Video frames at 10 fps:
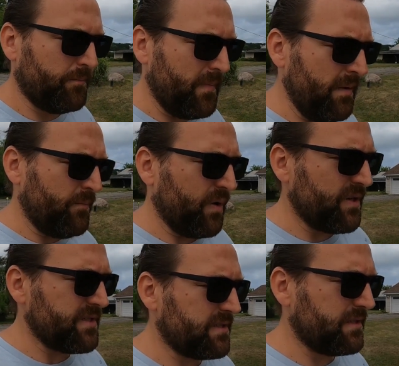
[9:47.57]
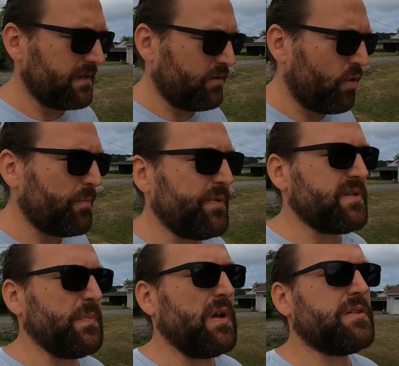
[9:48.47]
members, the corporate
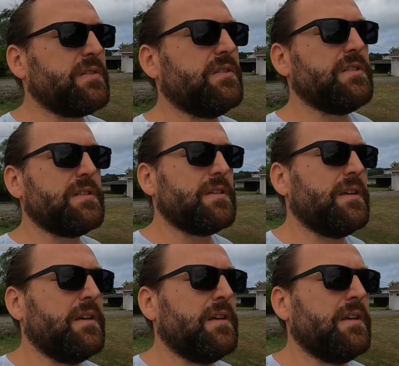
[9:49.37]
sponsors,